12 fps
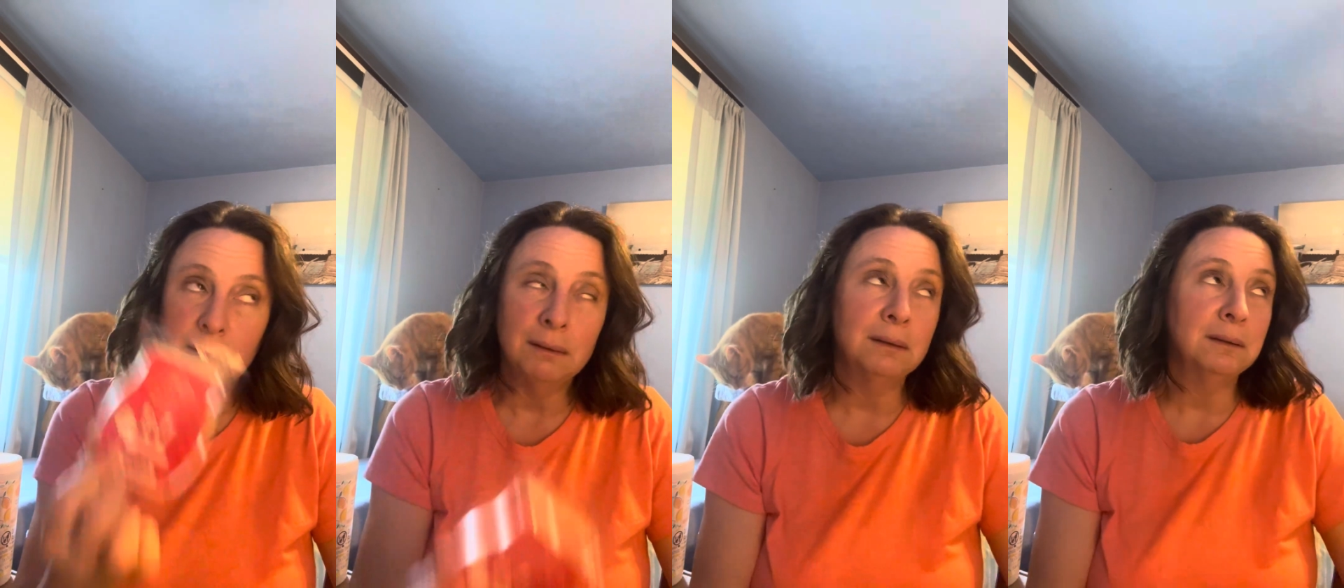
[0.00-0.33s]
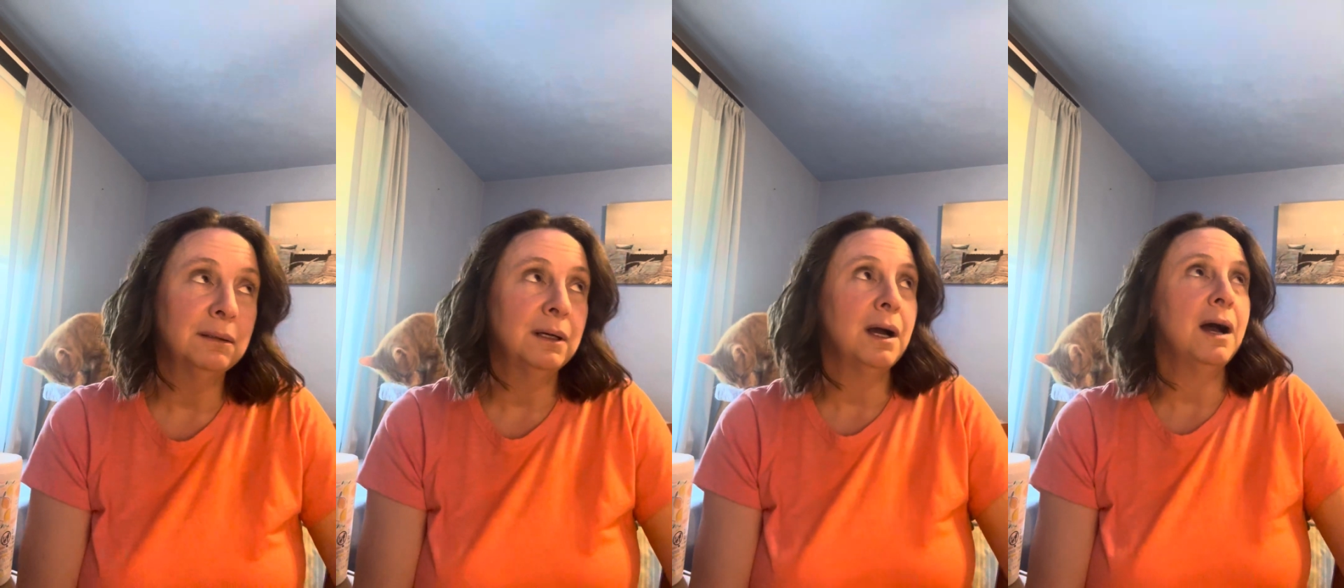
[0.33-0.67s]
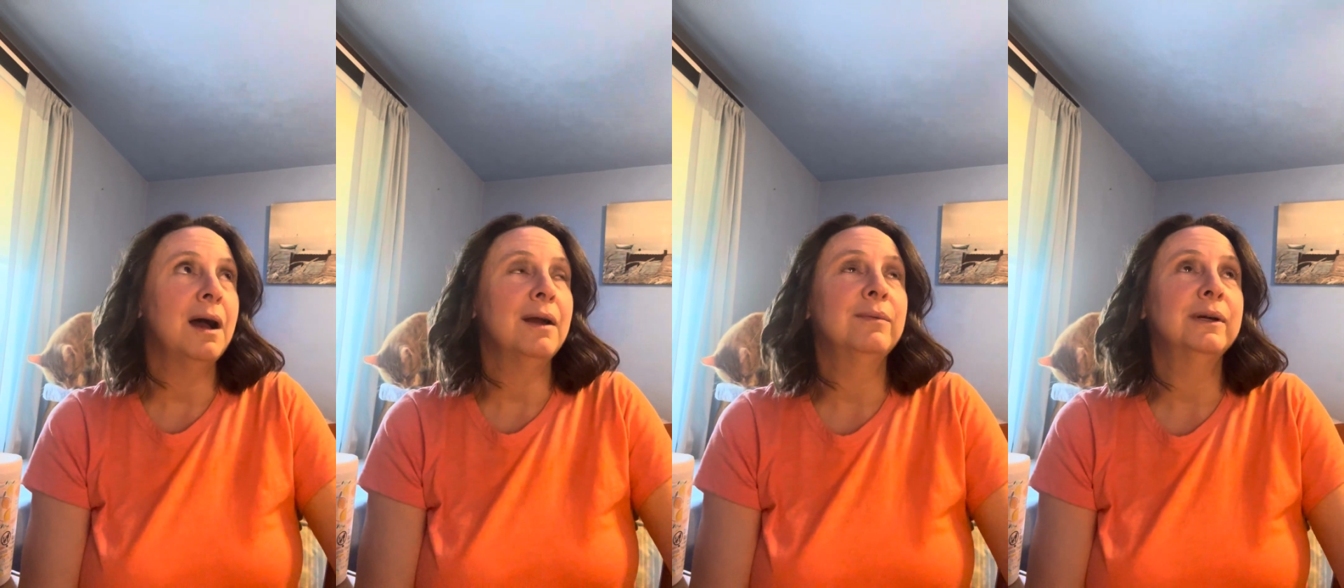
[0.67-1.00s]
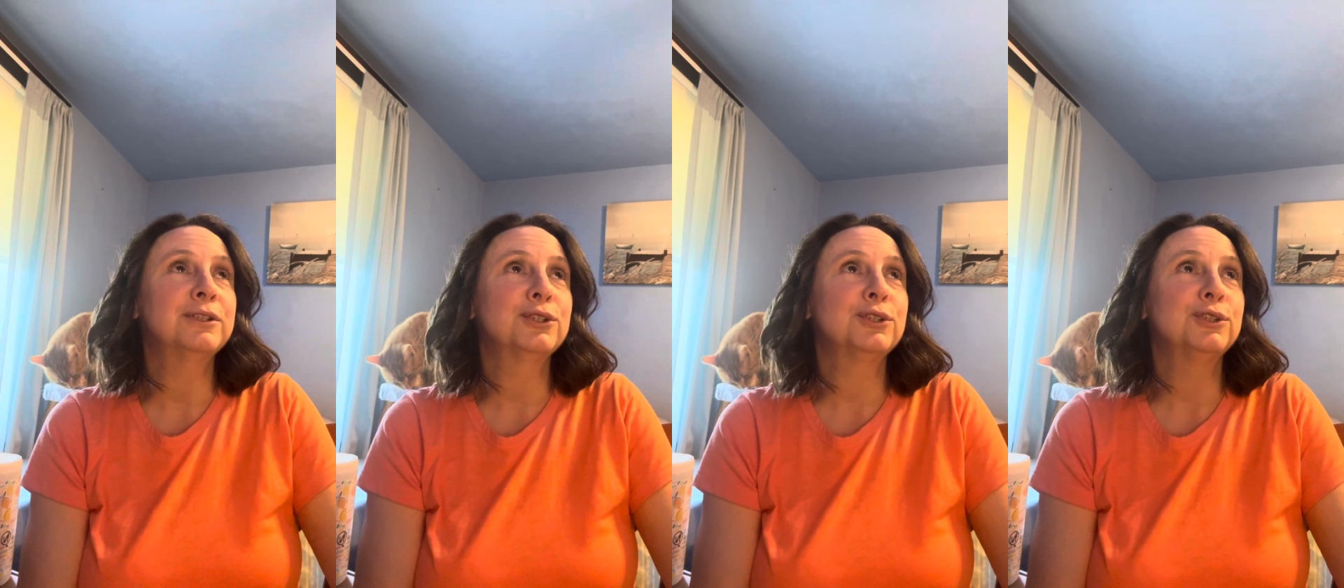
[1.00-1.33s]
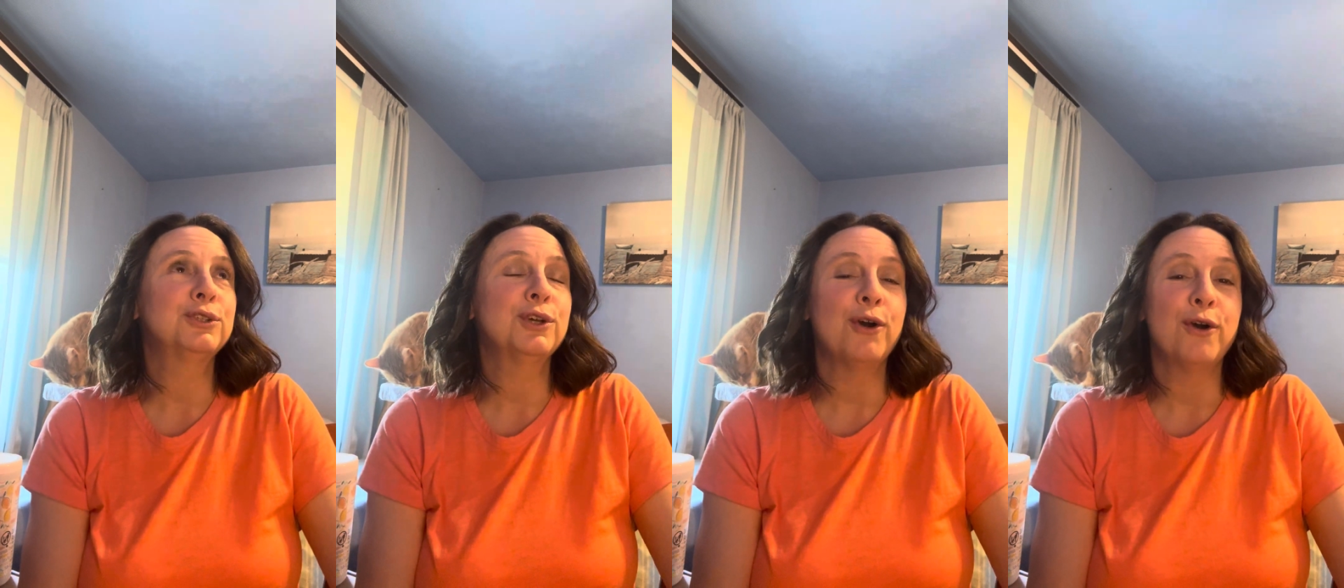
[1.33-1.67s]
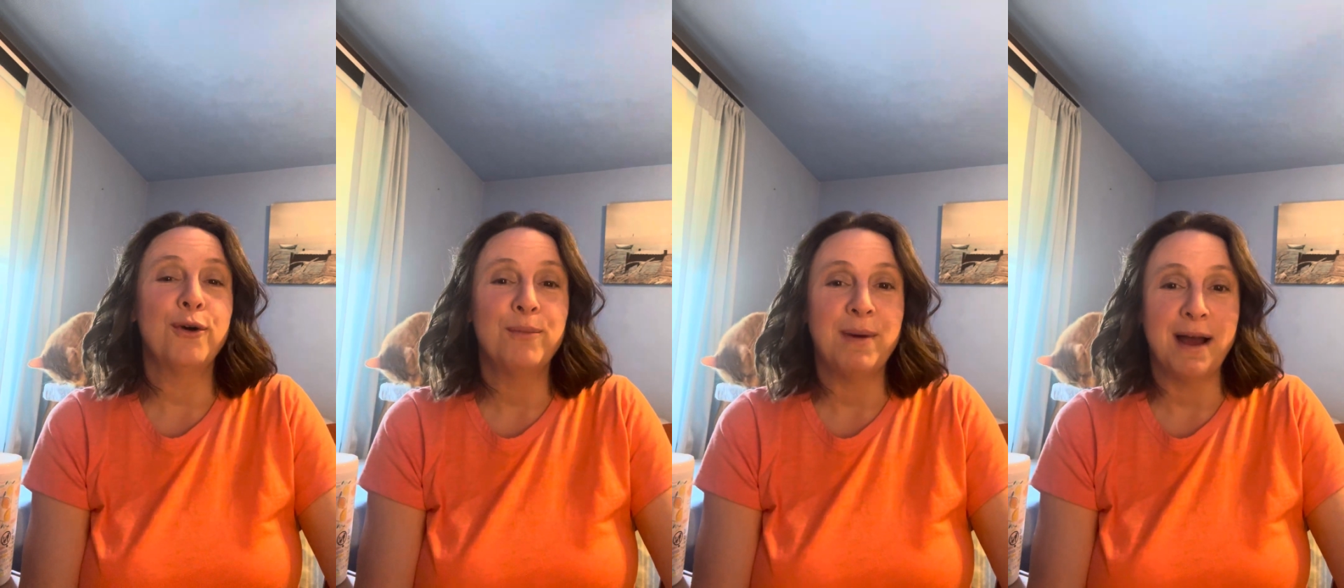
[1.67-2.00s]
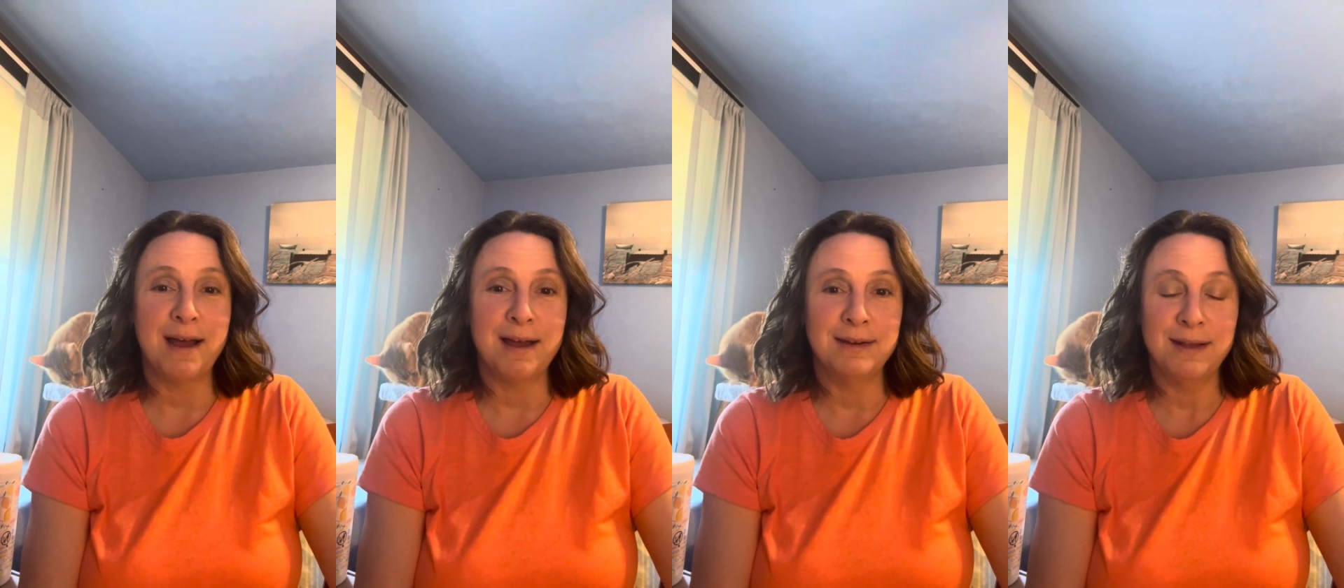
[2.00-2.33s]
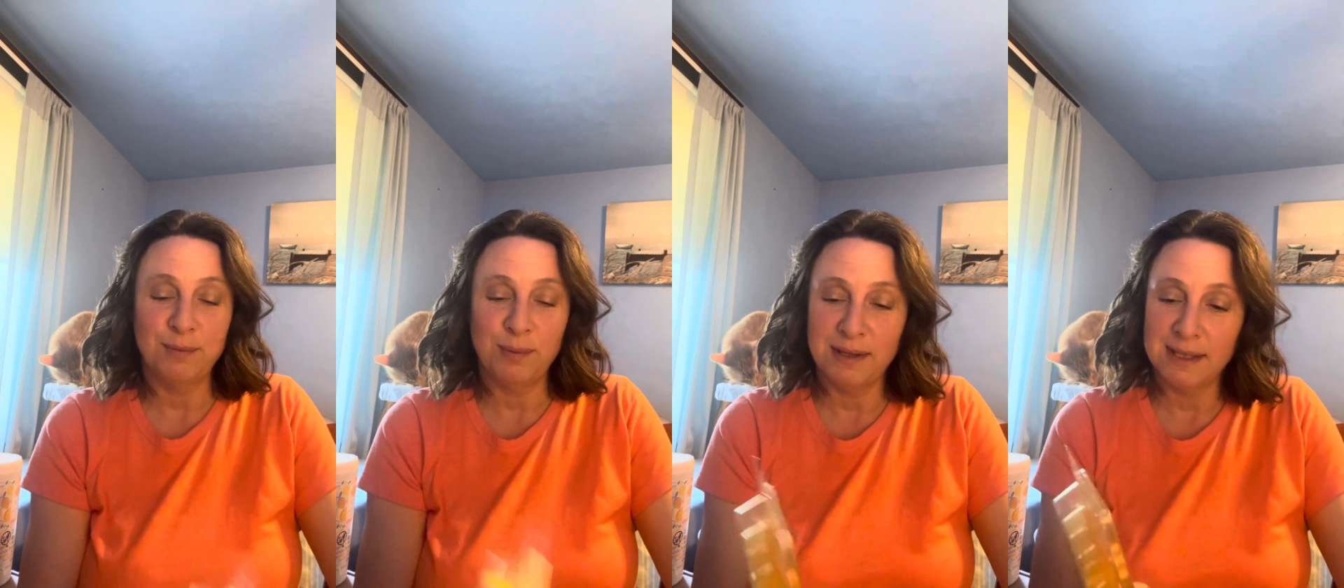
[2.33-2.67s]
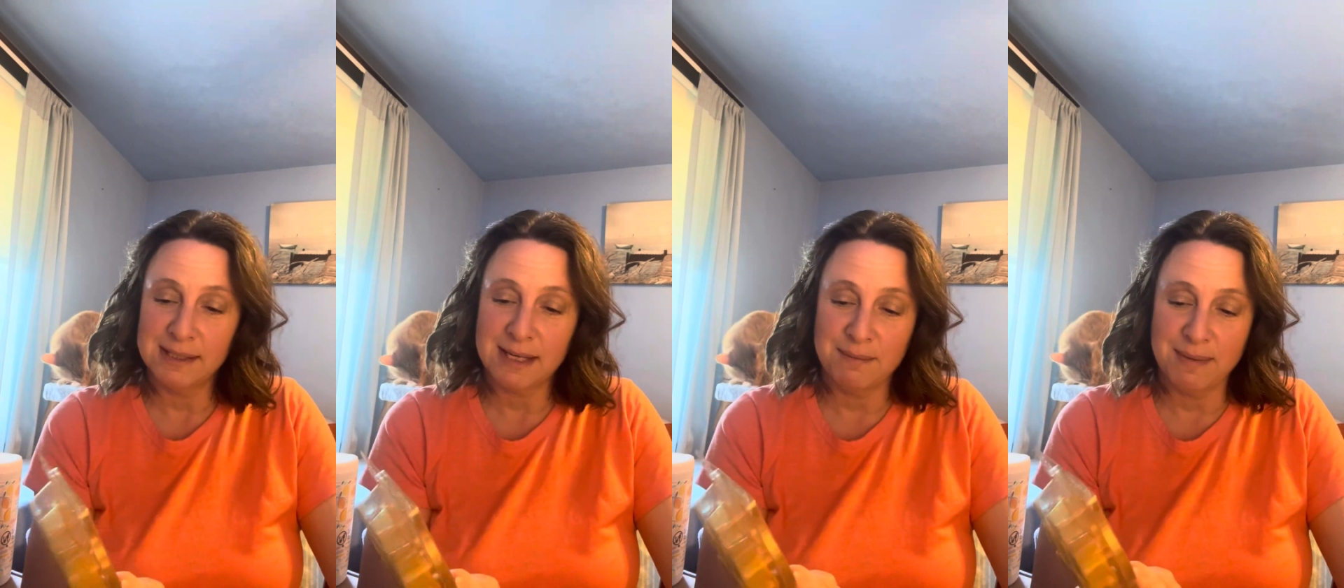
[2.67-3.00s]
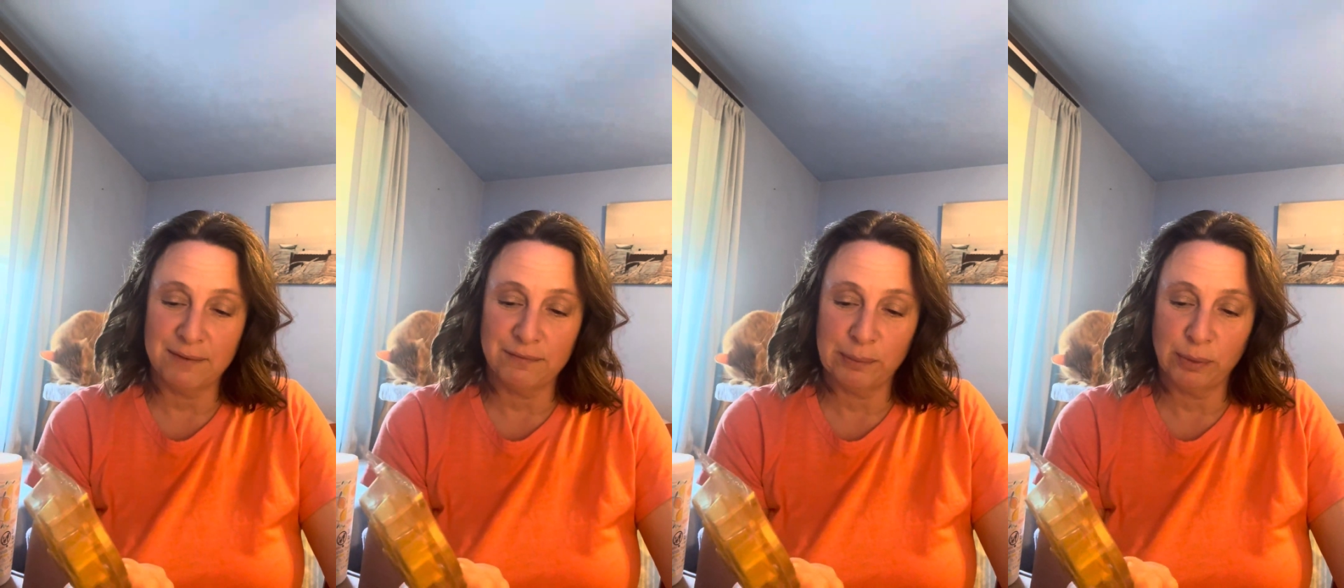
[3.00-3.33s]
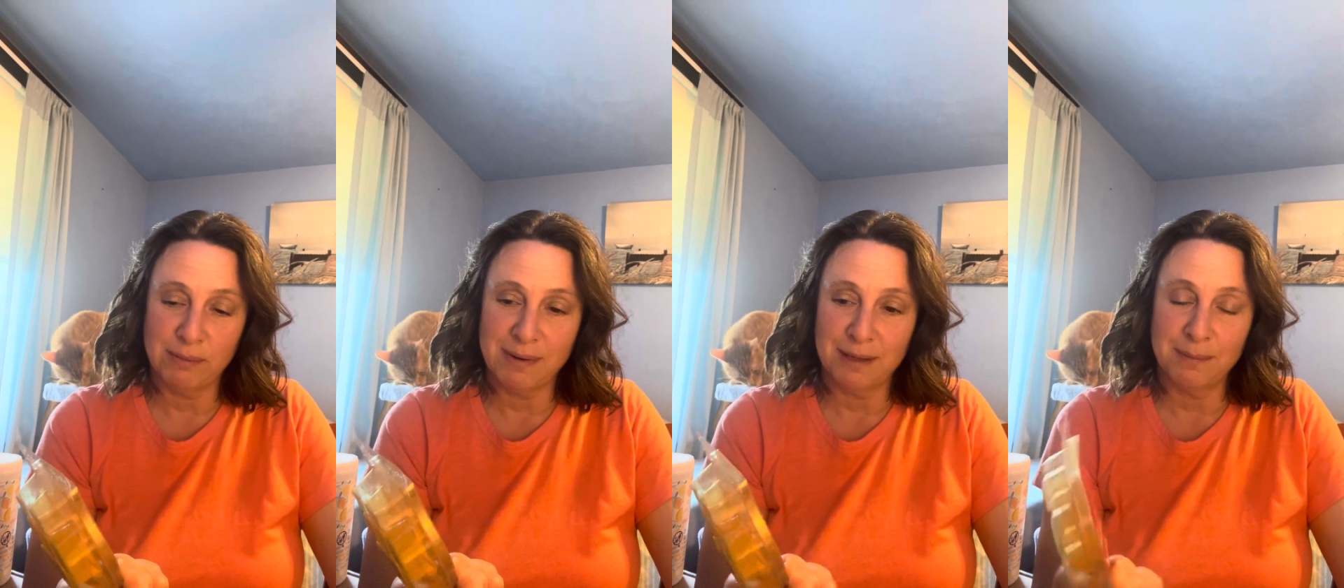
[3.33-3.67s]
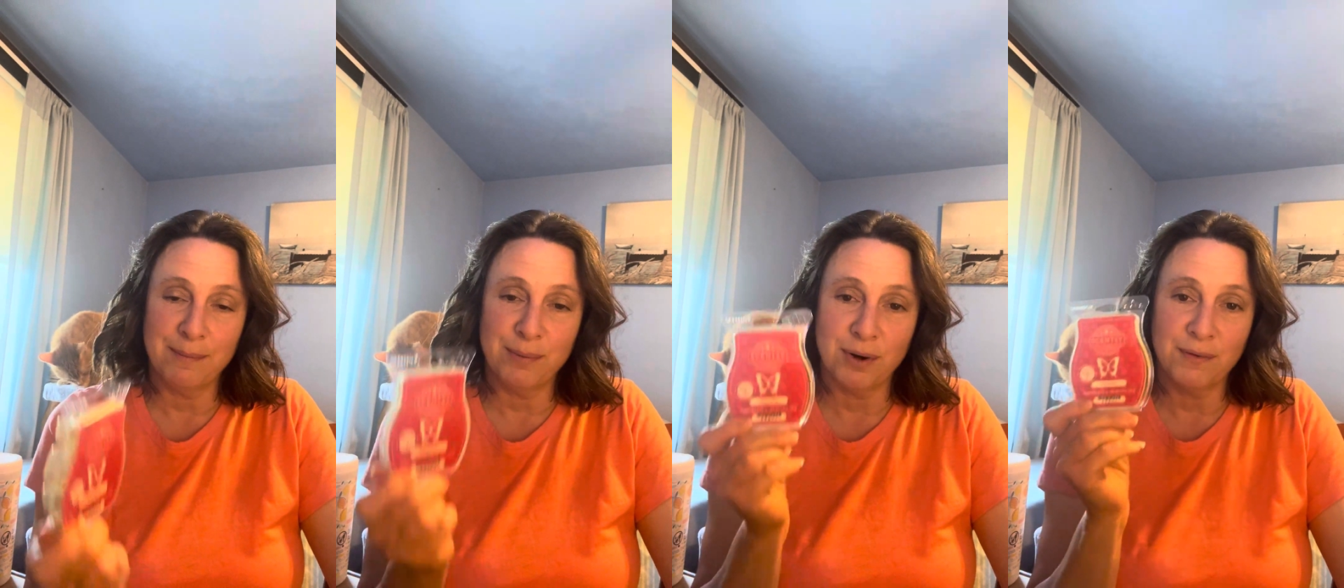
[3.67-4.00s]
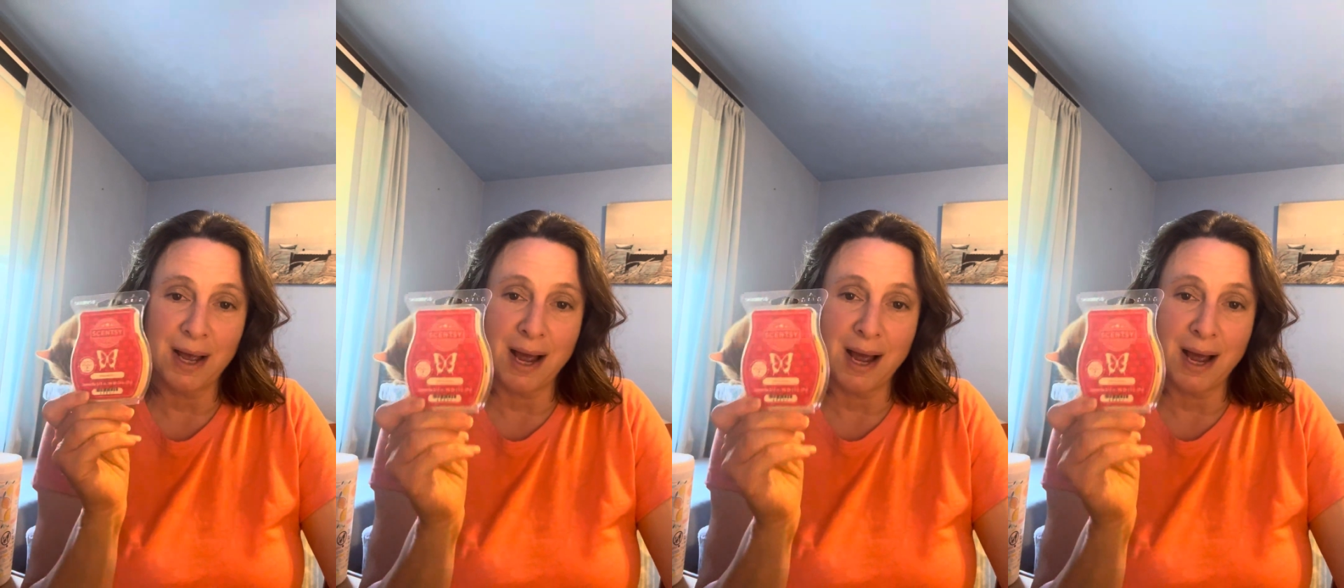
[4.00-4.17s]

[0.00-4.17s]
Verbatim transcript: Oh, I wish so bad when this came back for Bring Back My Bar that